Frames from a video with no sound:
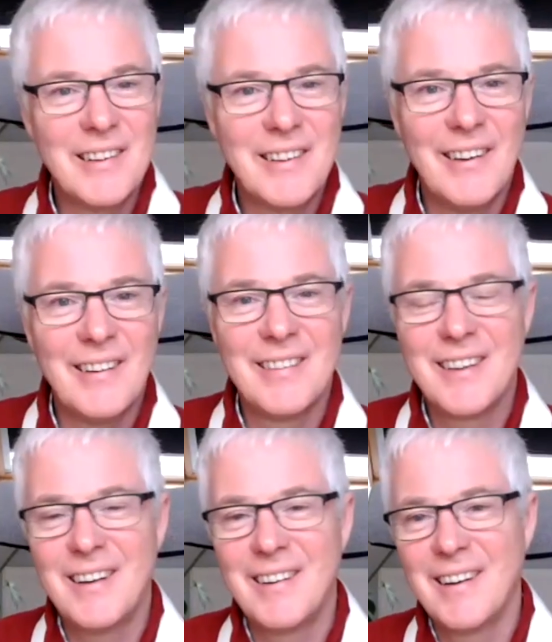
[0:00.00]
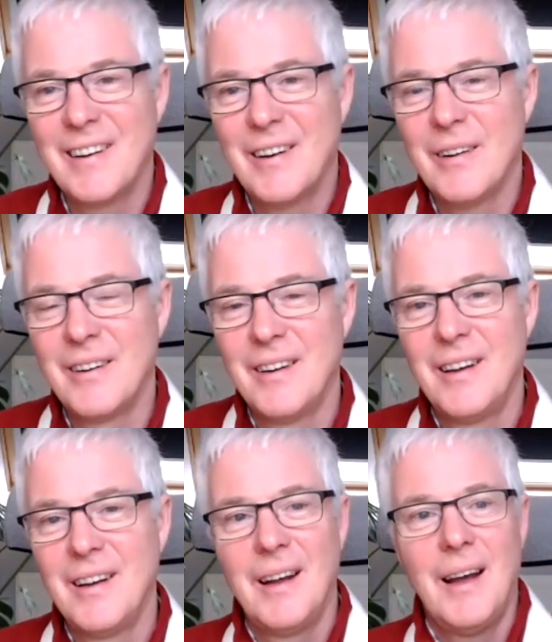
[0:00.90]
us up and cheering it on.
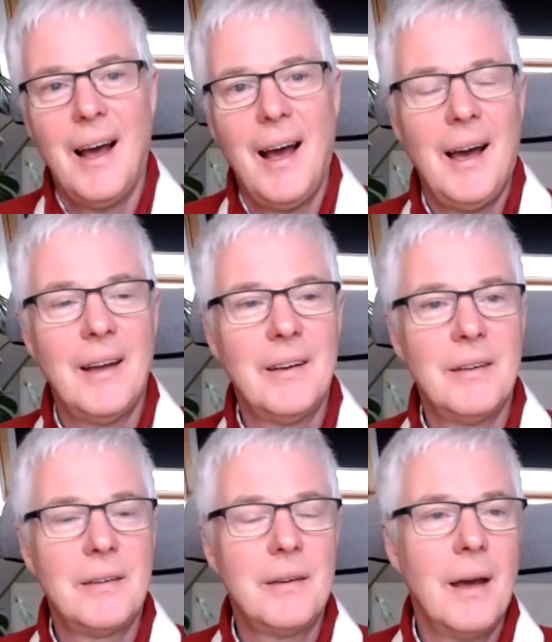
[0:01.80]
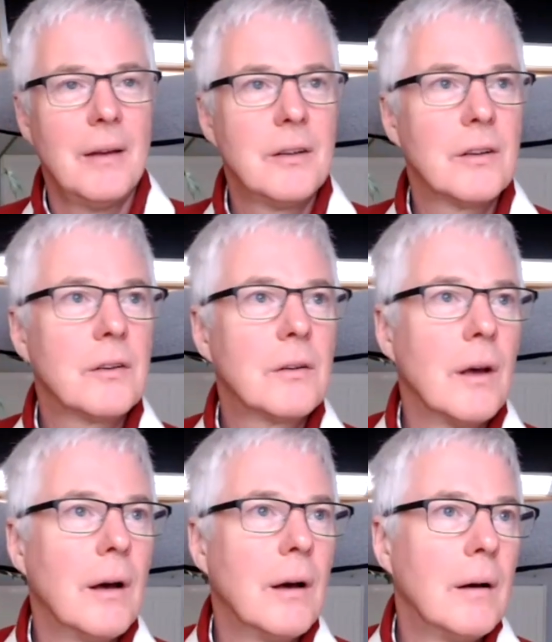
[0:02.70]
And yeah, just
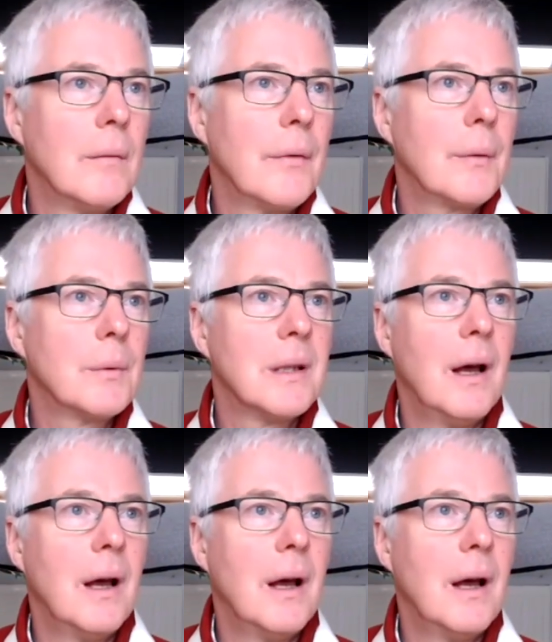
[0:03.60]
uh, I think it was